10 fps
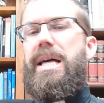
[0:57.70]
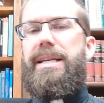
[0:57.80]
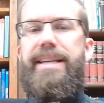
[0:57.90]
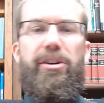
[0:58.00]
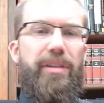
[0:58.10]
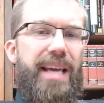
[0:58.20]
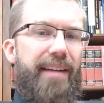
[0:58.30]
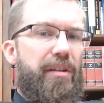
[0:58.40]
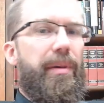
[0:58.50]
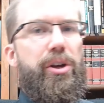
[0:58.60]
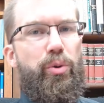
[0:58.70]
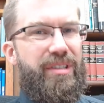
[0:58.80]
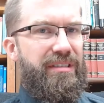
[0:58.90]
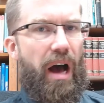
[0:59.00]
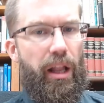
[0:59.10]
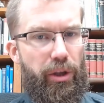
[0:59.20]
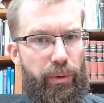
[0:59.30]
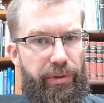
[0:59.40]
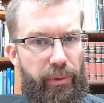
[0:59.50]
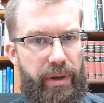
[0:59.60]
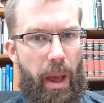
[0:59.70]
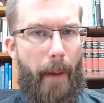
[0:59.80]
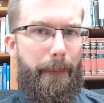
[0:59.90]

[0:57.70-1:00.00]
nearly everybody who's not Lutheran